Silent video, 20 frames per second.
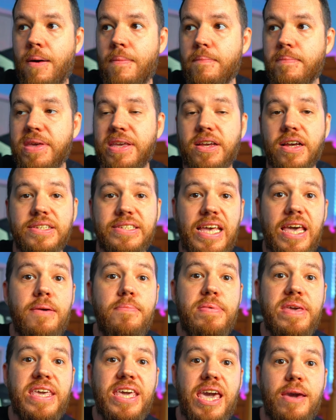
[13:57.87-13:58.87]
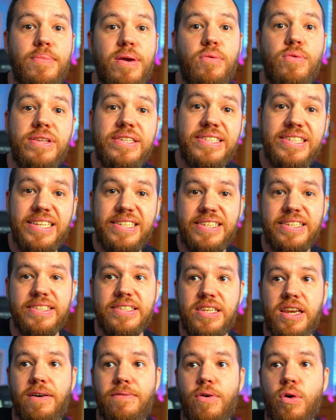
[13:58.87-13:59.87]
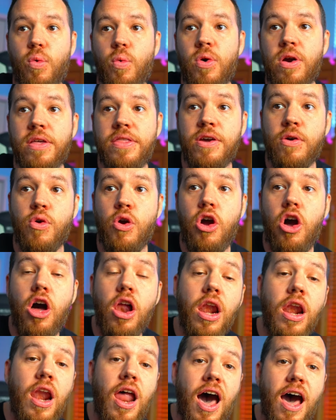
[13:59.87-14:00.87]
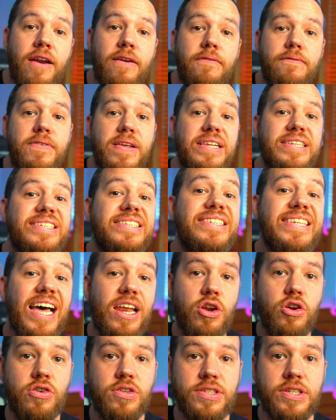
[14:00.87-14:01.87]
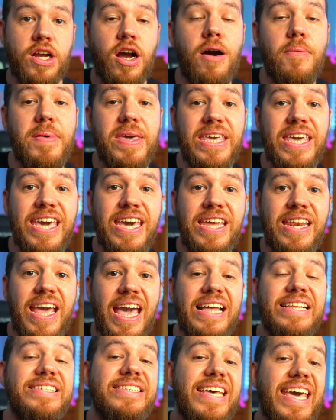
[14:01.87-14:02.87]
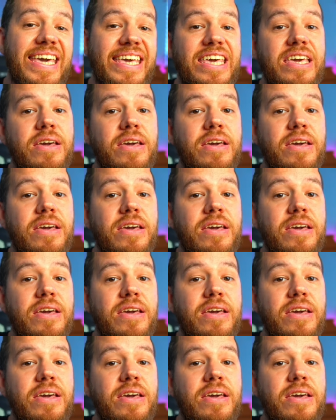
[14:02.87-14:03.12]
because it became a resistance level where there were a lot of sellers coming in and taking